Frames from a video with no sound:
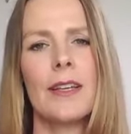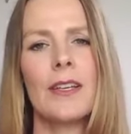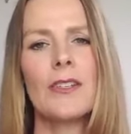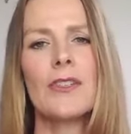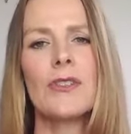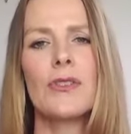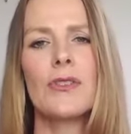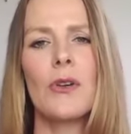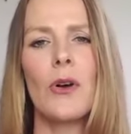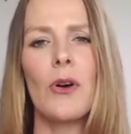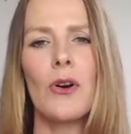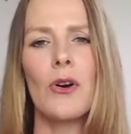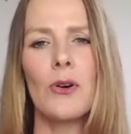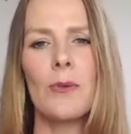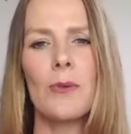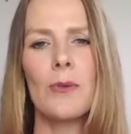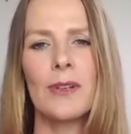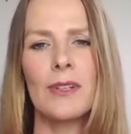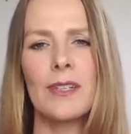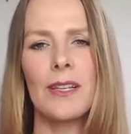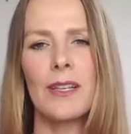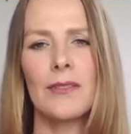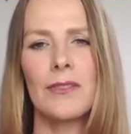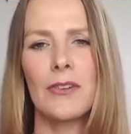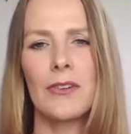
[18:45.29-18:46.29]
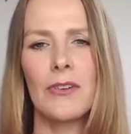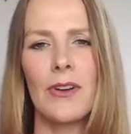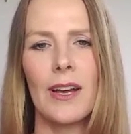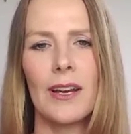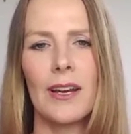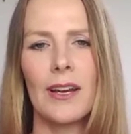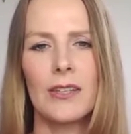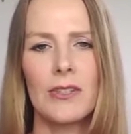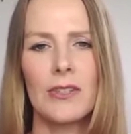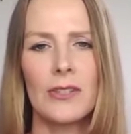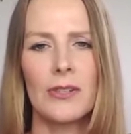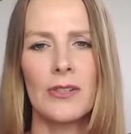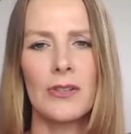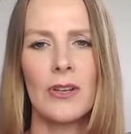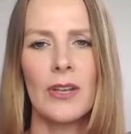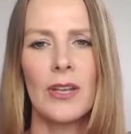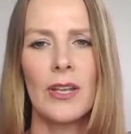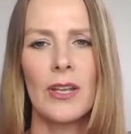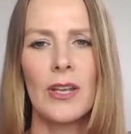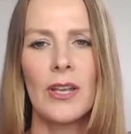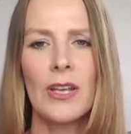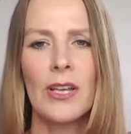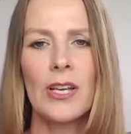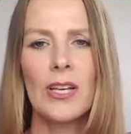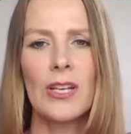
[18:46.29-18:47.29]
So much love and gratitude.
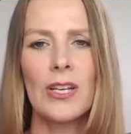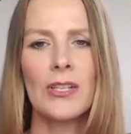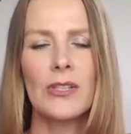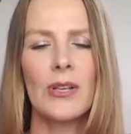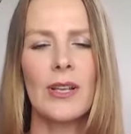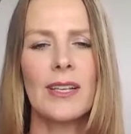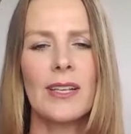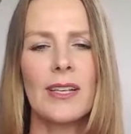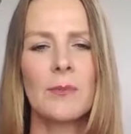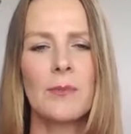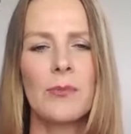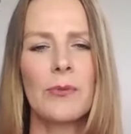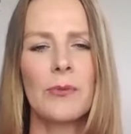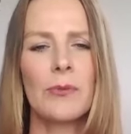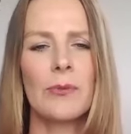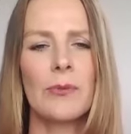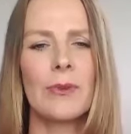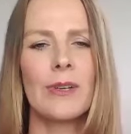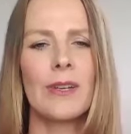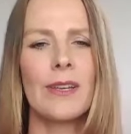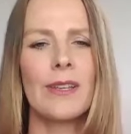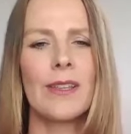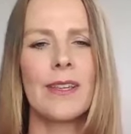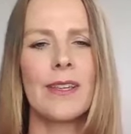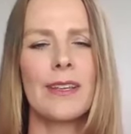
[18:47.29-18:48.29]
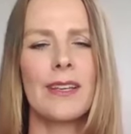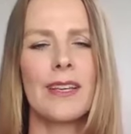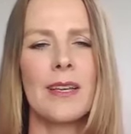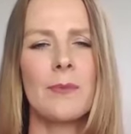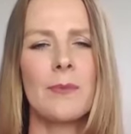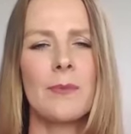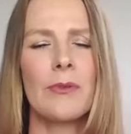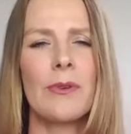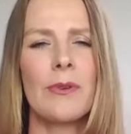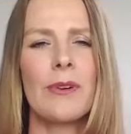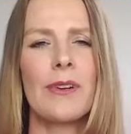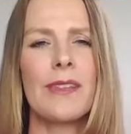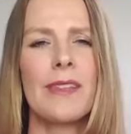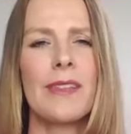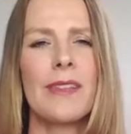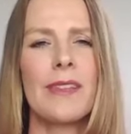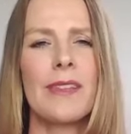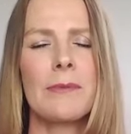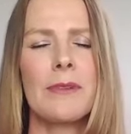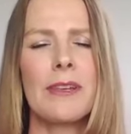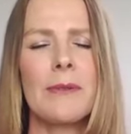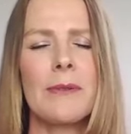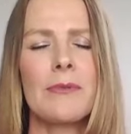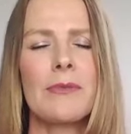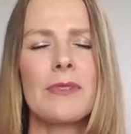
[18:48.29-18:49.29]
So let's breathe in, keep breathing
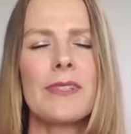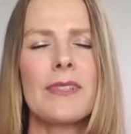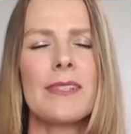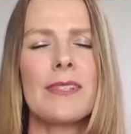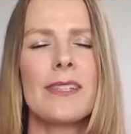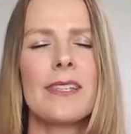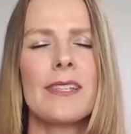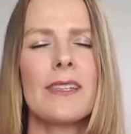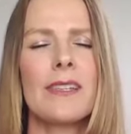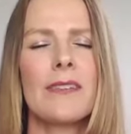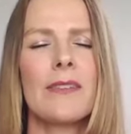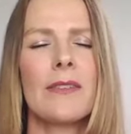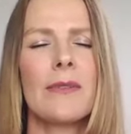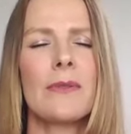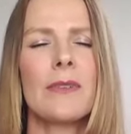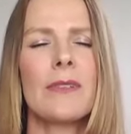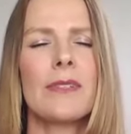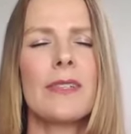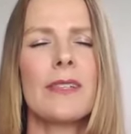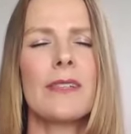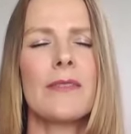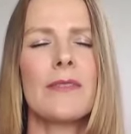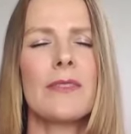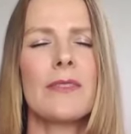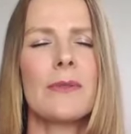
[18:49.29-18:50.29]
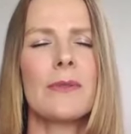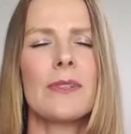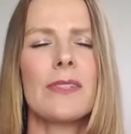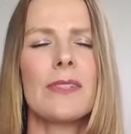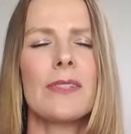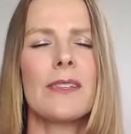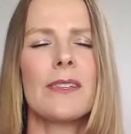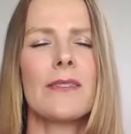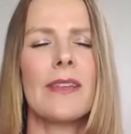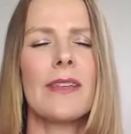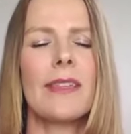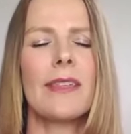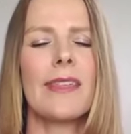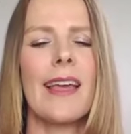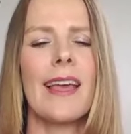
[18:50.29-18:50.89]
in, keep receiving, receiving, receiving.